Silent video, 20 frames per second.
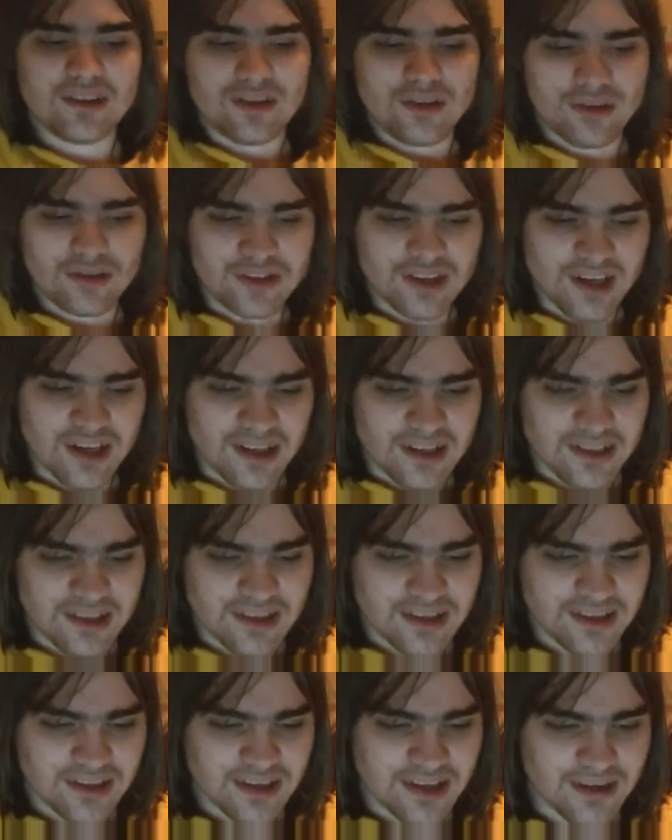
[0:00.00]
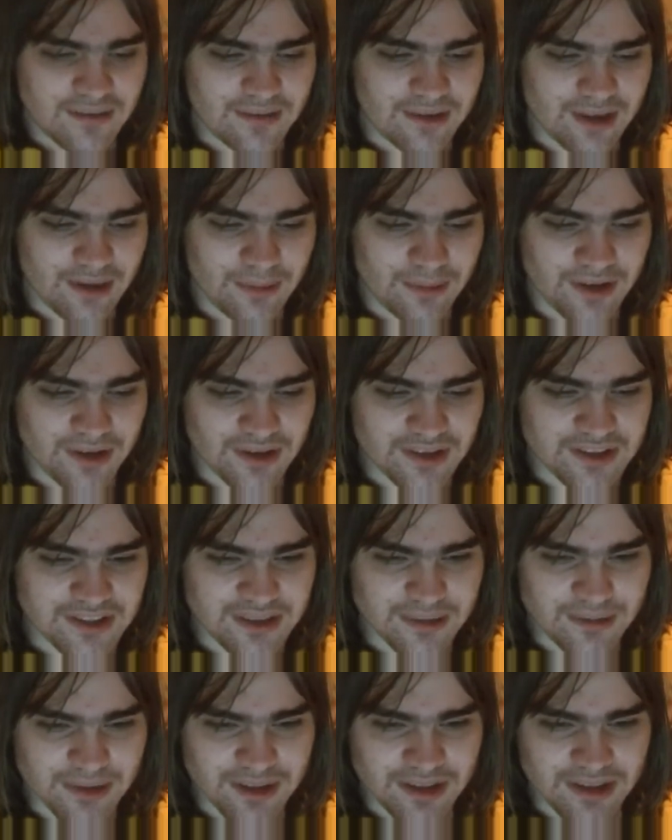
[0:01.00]
Hold on, have it up here
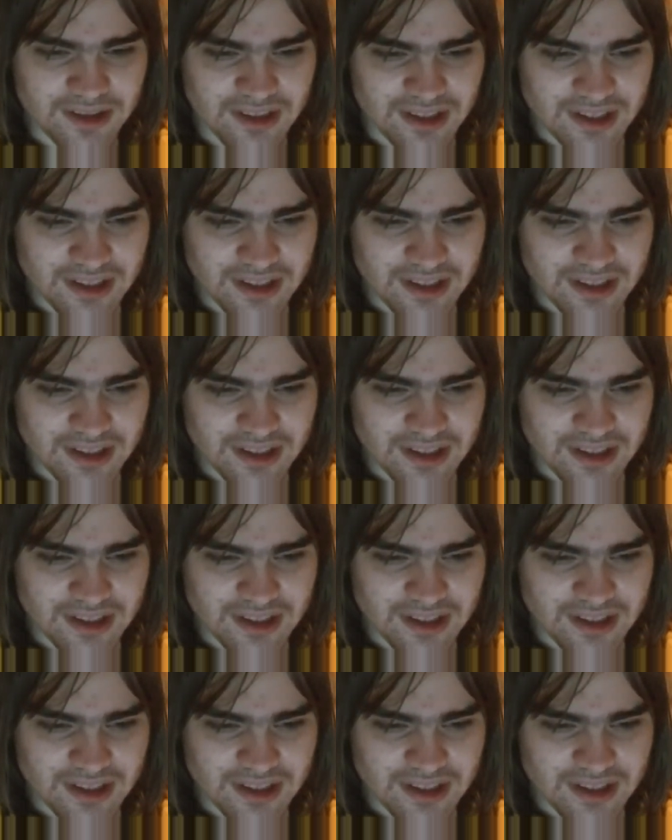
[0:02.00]
somewhere.